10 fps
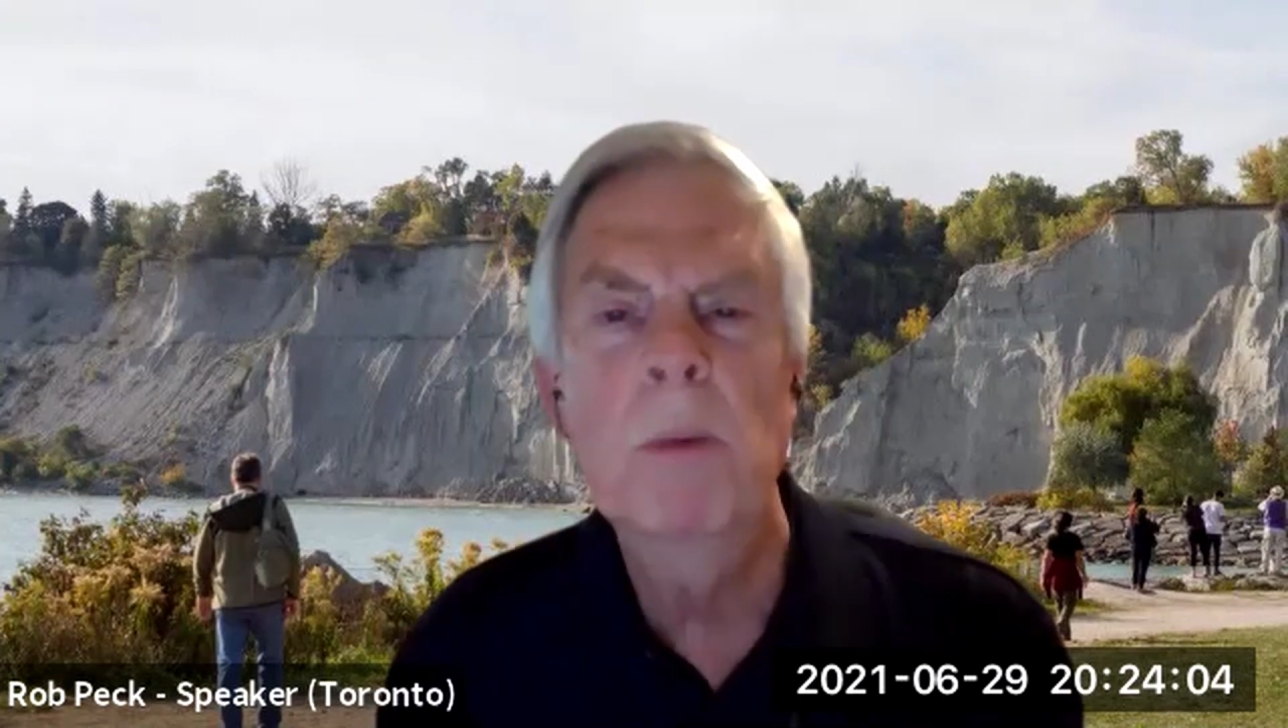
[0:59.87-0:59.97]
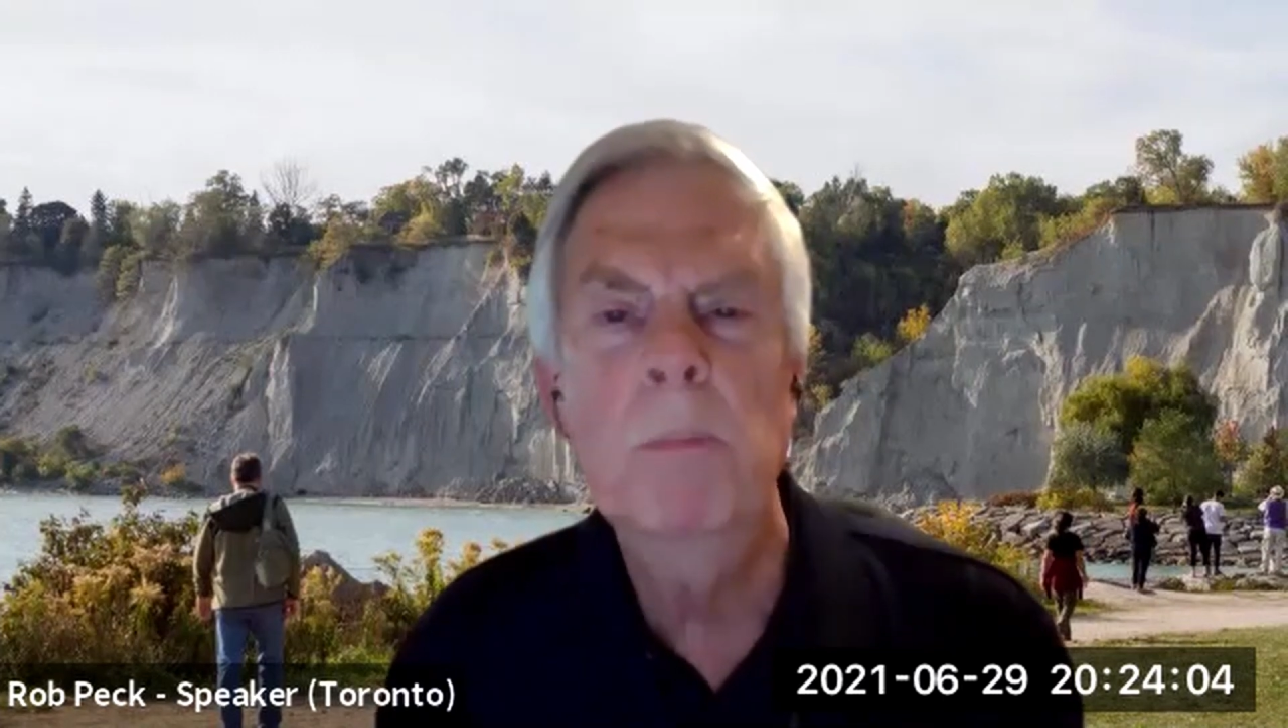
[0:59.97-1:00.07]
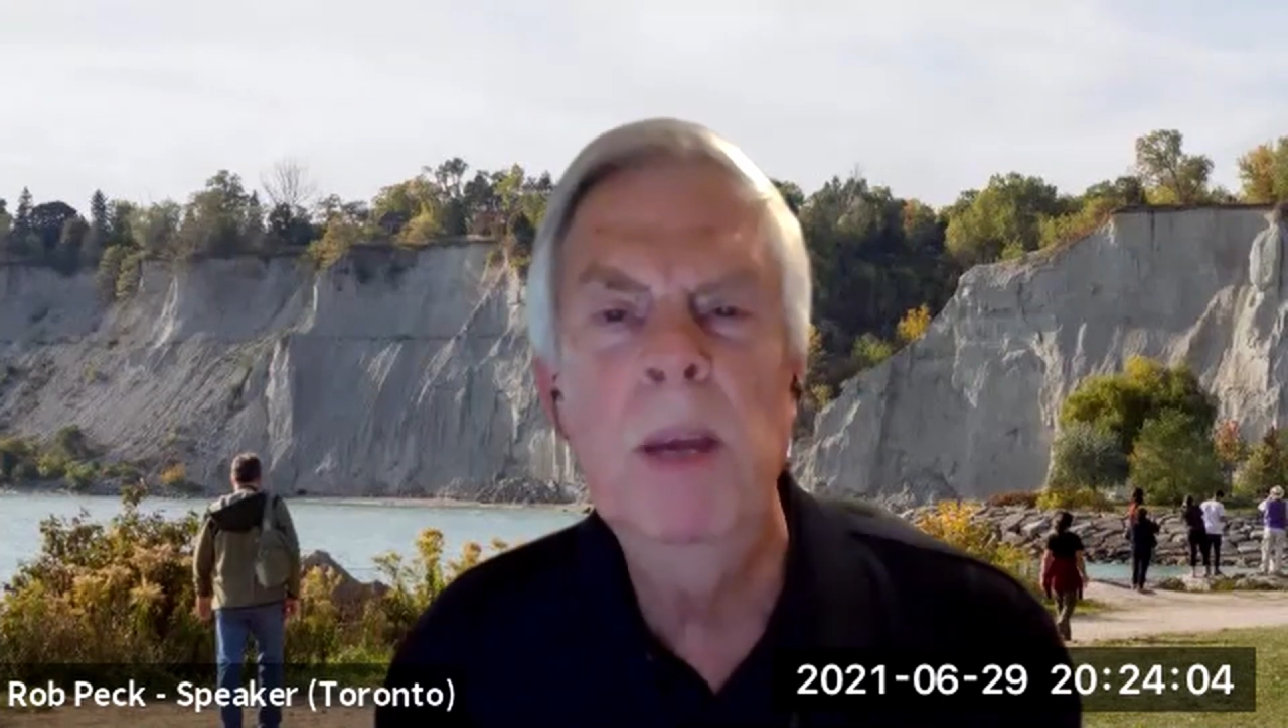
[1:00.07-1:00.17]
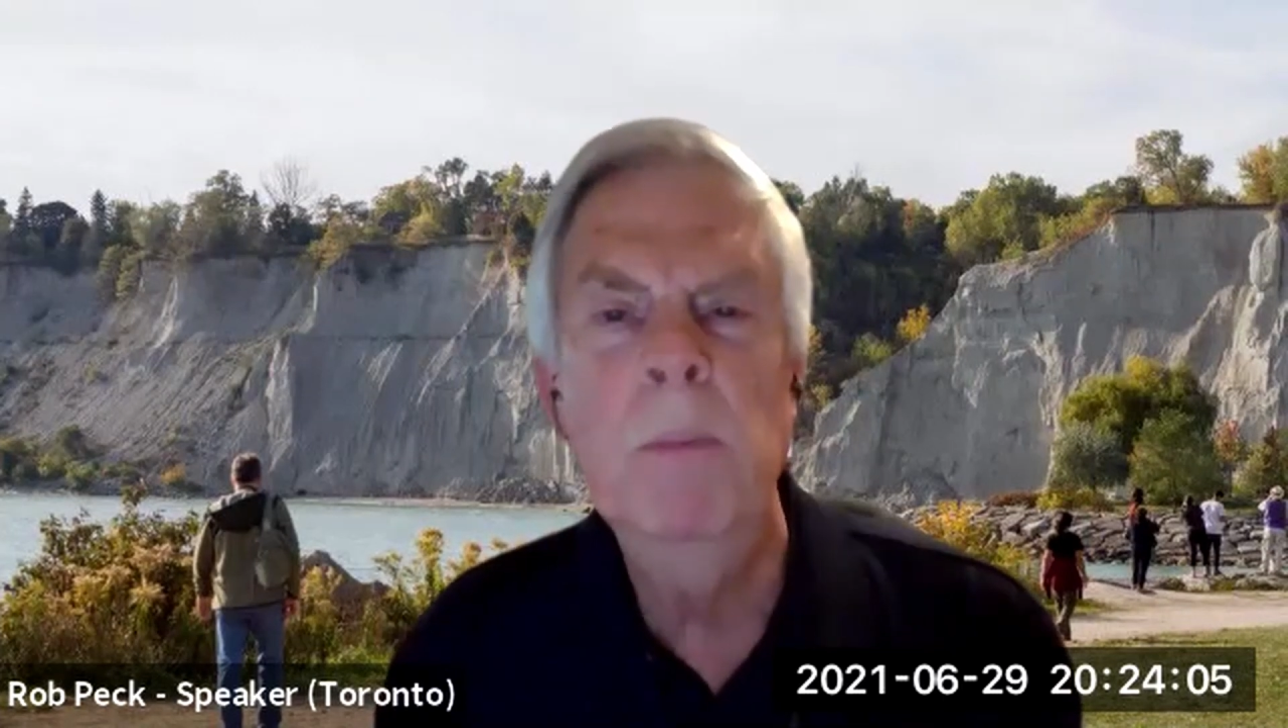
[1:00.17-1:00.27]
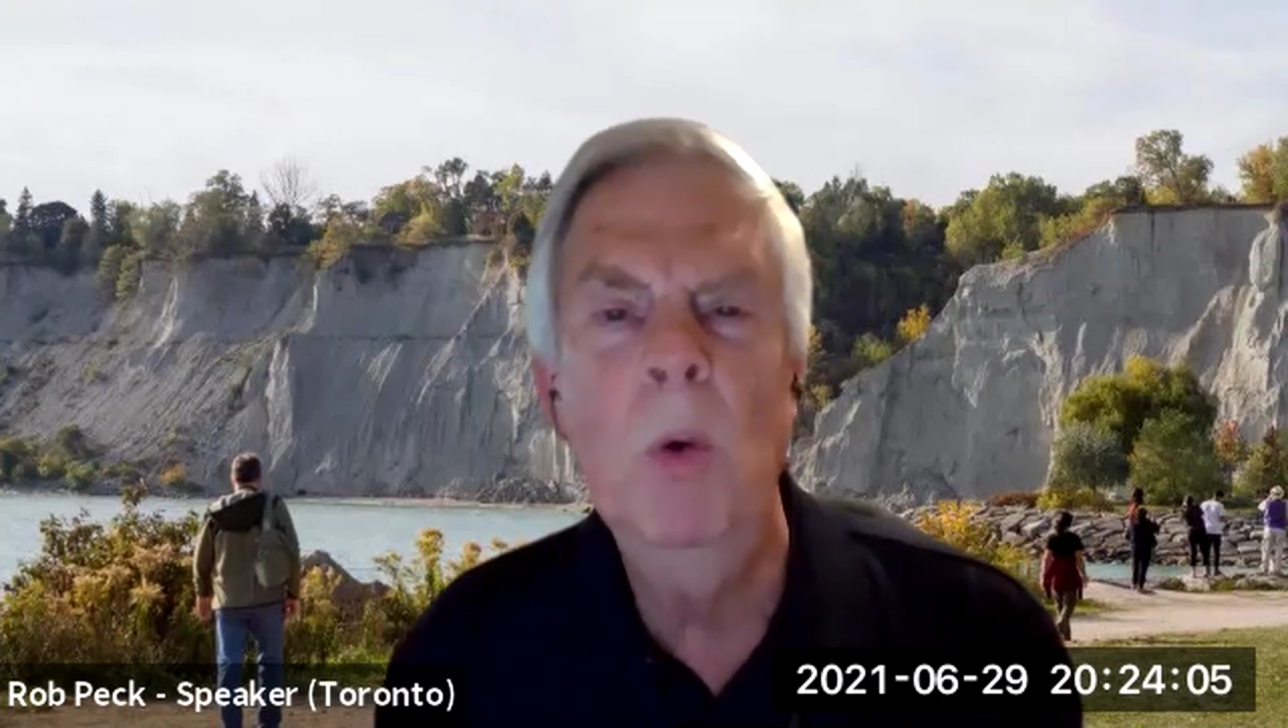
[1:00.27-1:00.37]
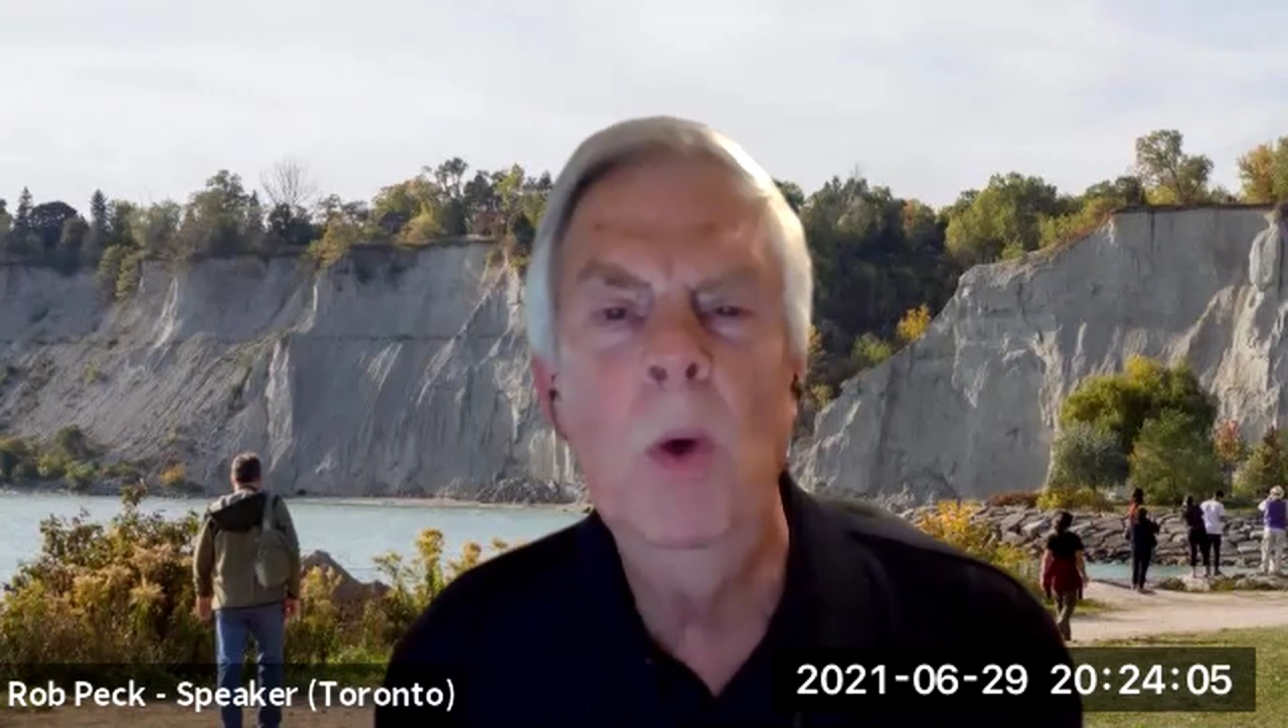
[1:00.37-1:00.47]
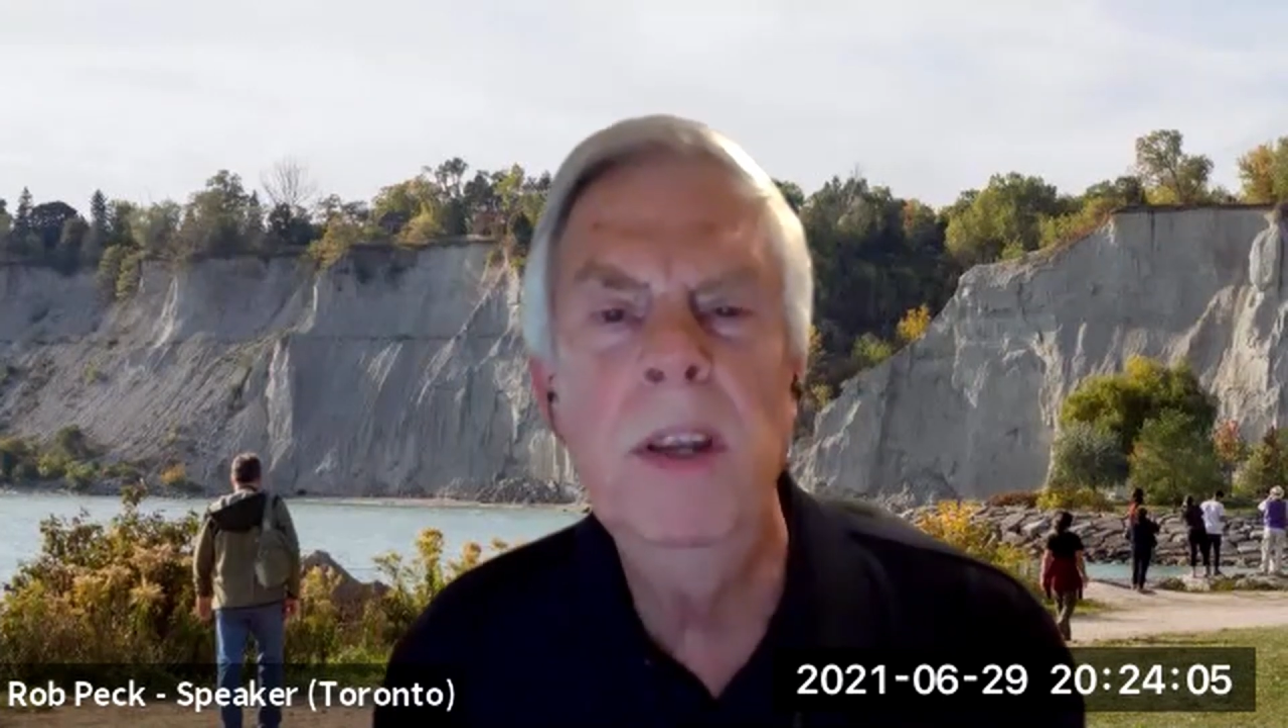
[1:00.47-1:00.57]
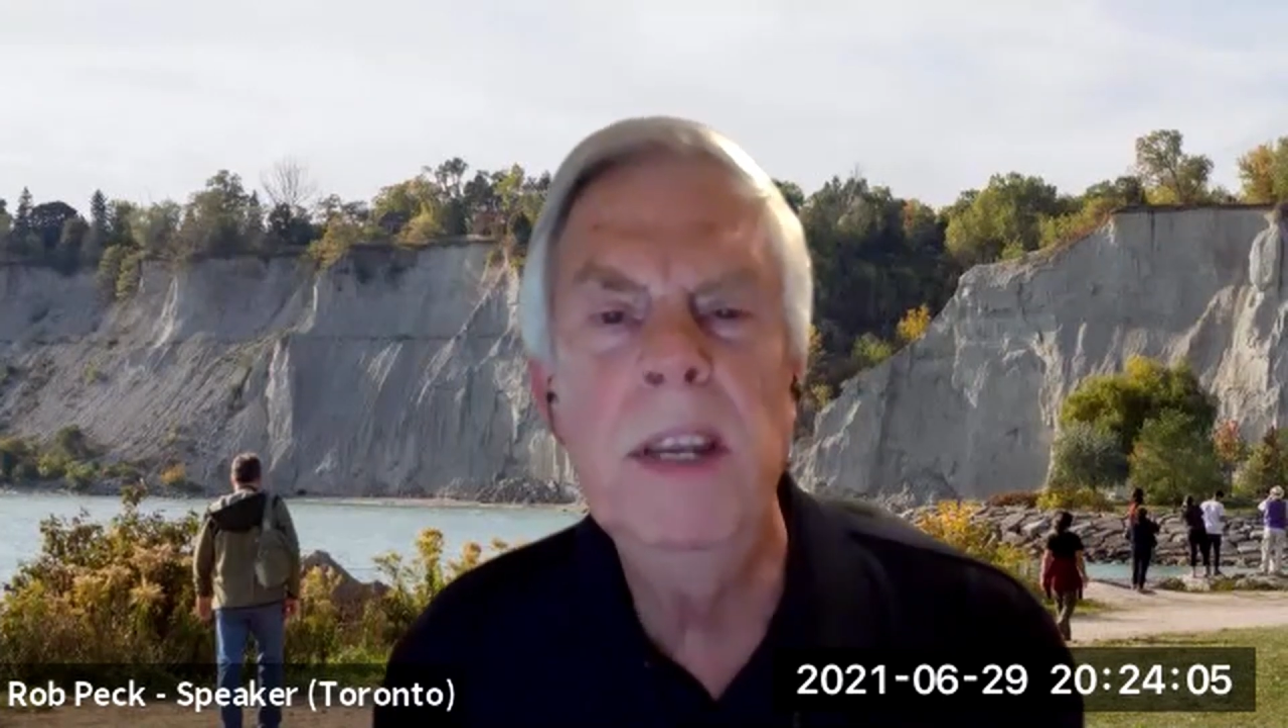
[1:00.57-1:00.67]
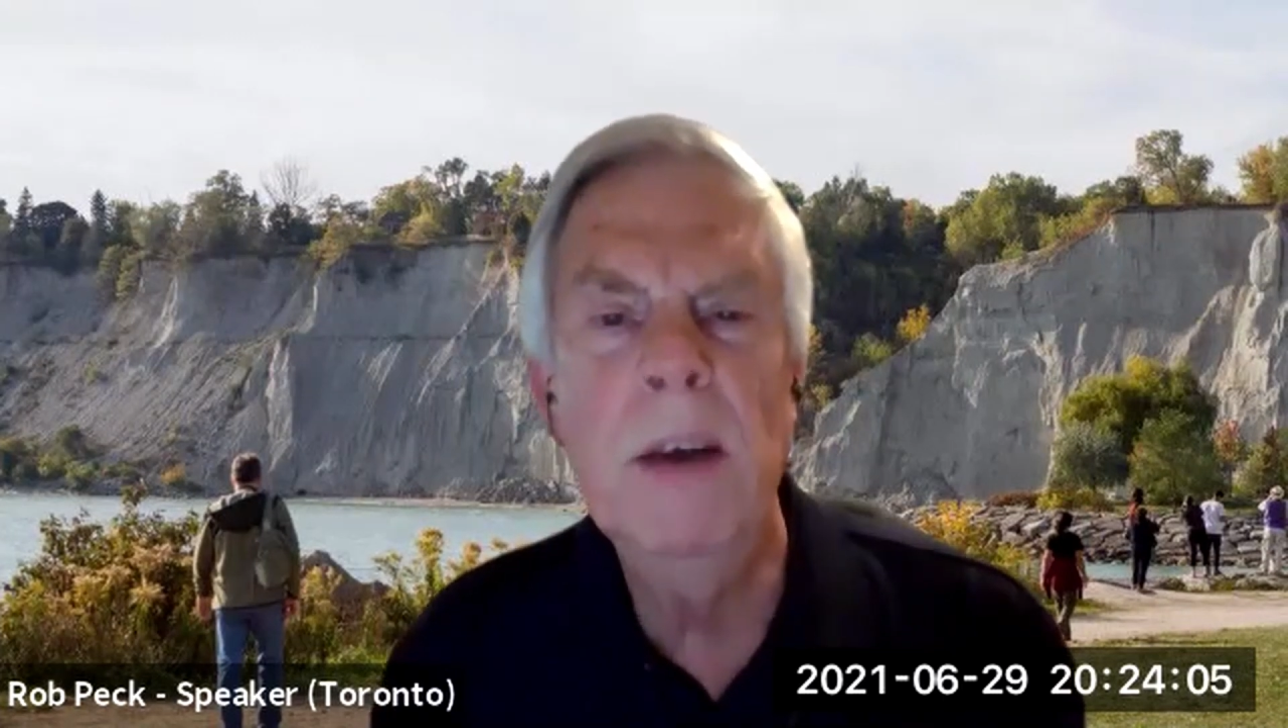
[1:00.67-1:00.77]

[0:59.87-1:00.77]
But people will